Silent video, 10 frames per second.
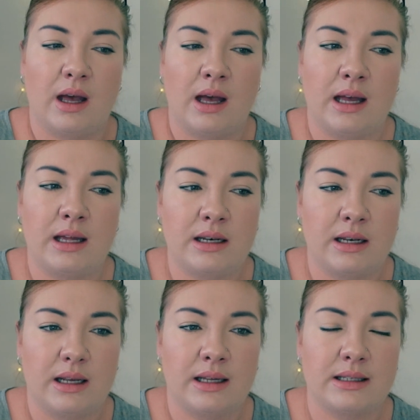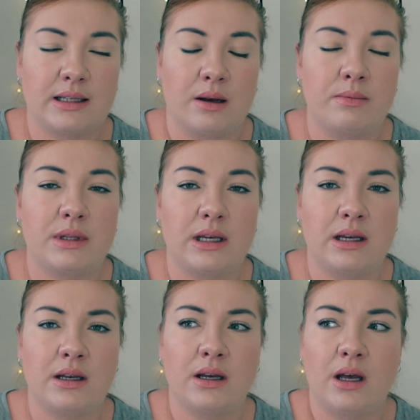and it's
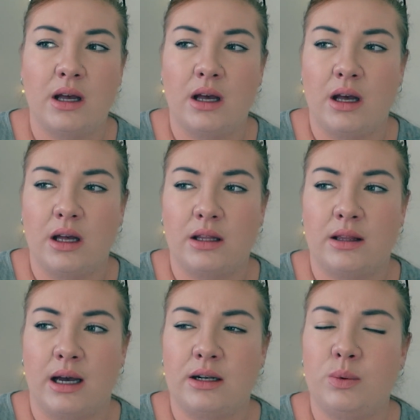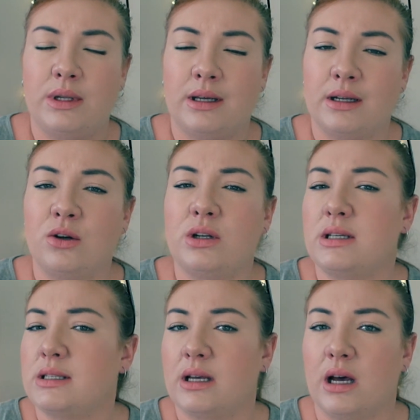something that we did not
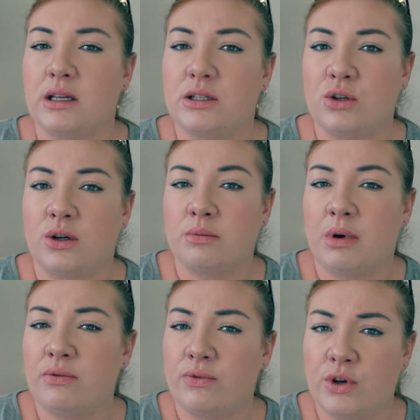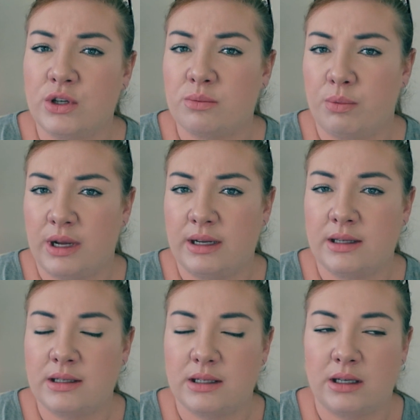discuss during my first
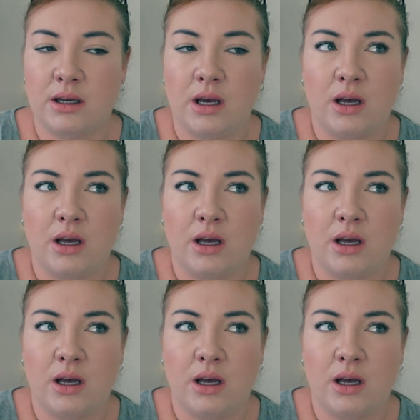pregnancy,